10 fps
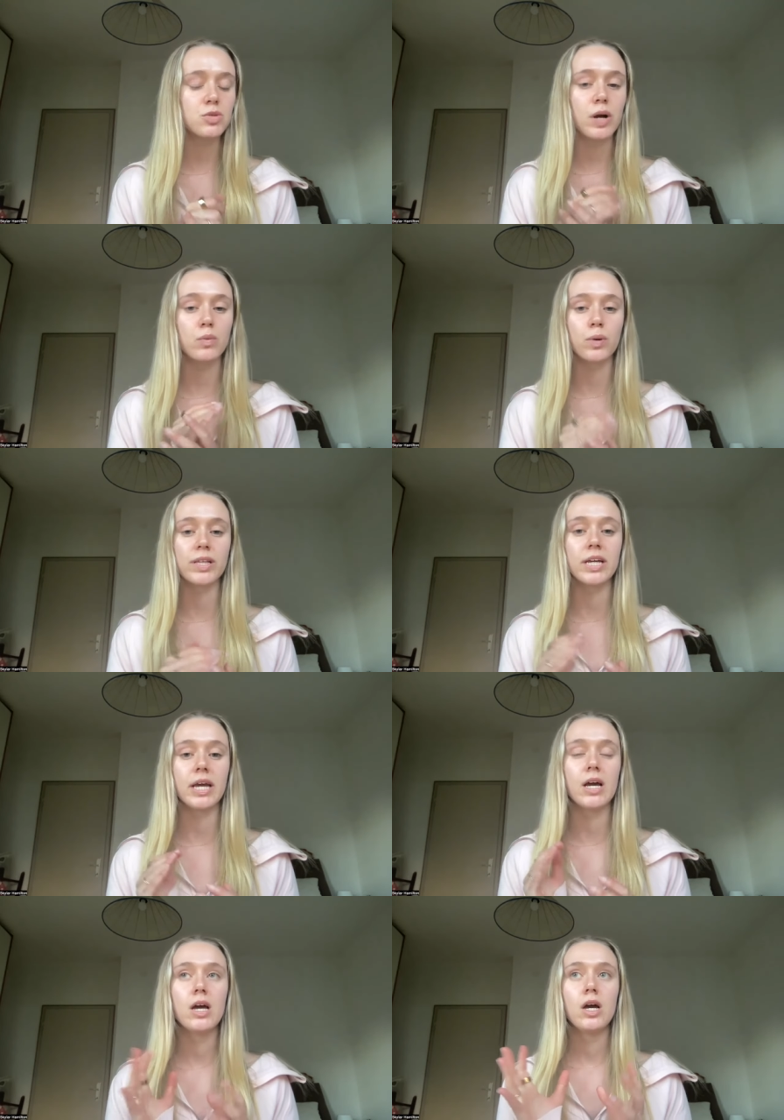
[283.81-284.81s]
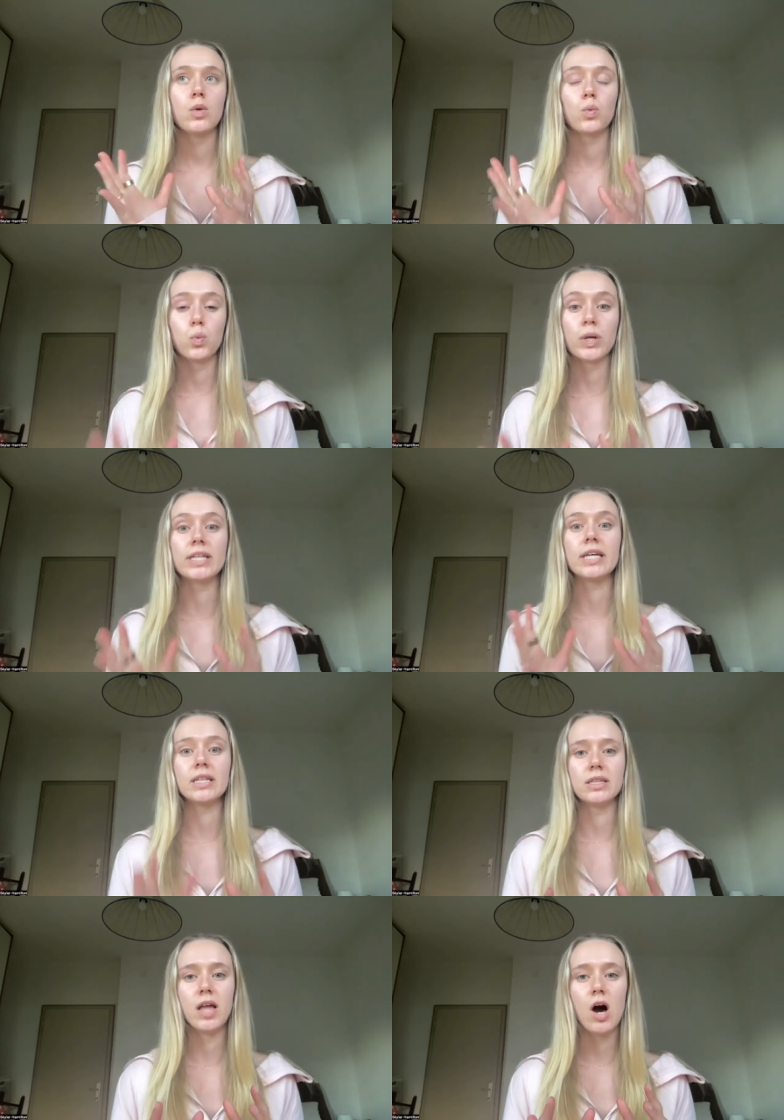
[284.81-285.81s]
So I really, really
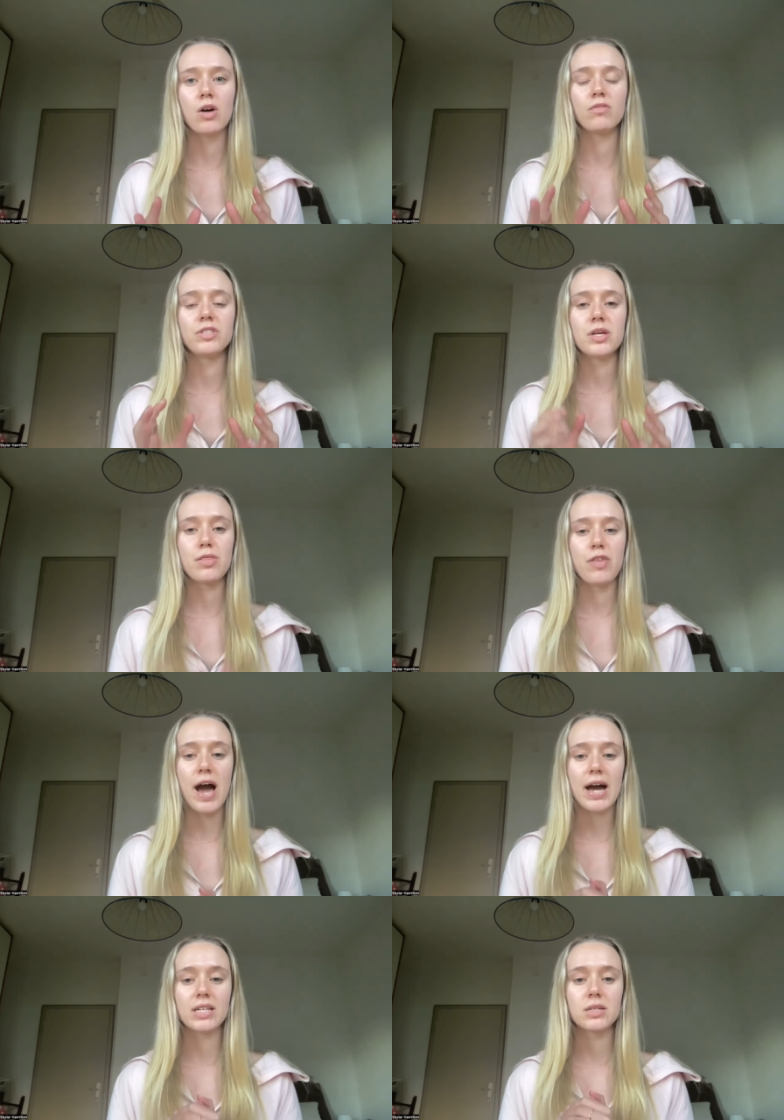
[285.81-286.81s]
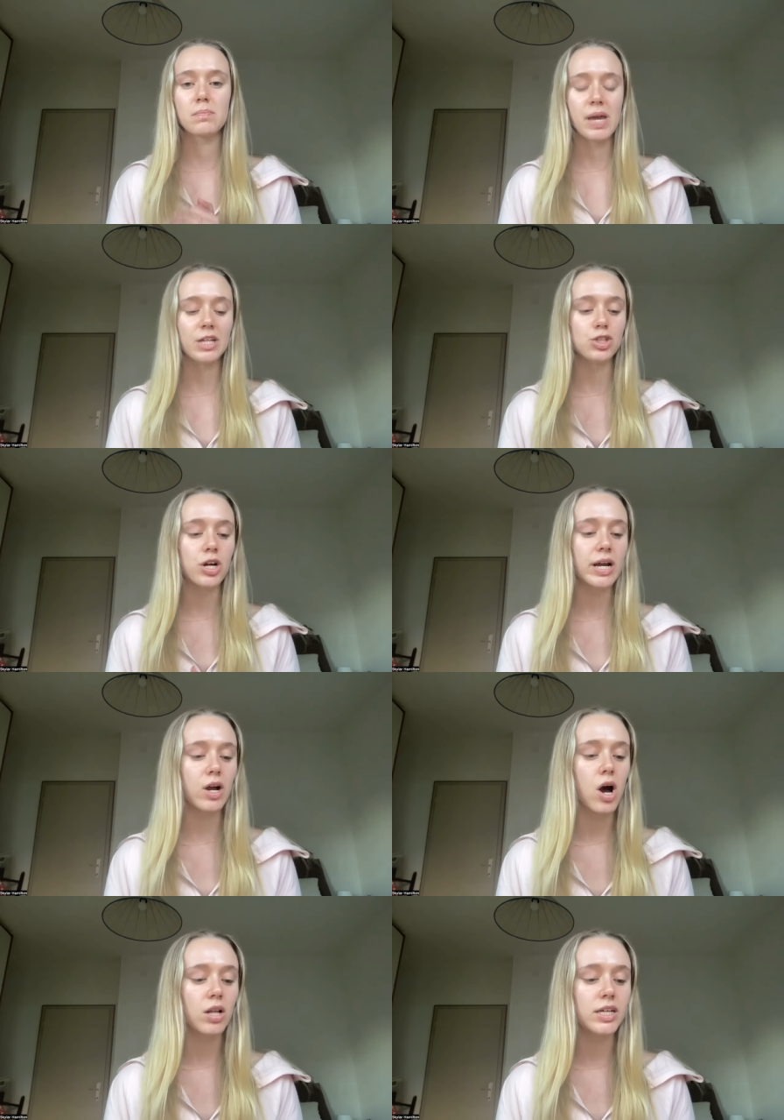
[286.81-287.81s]
loved that major in
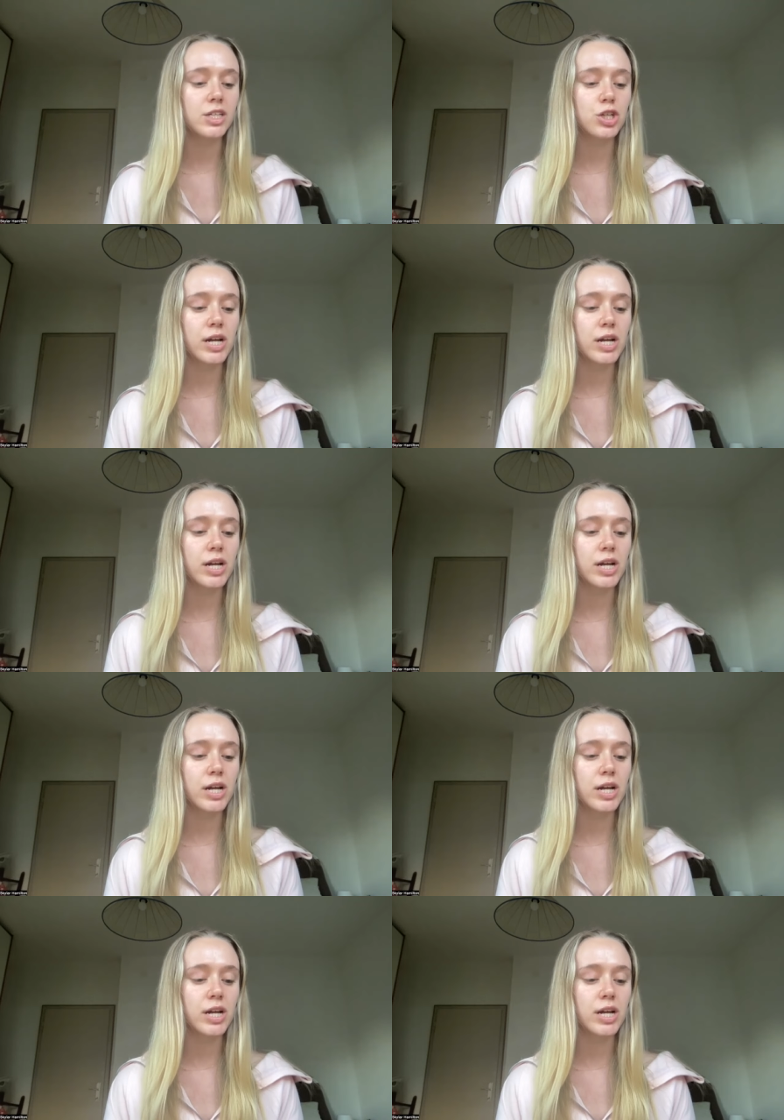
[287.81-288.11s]
college.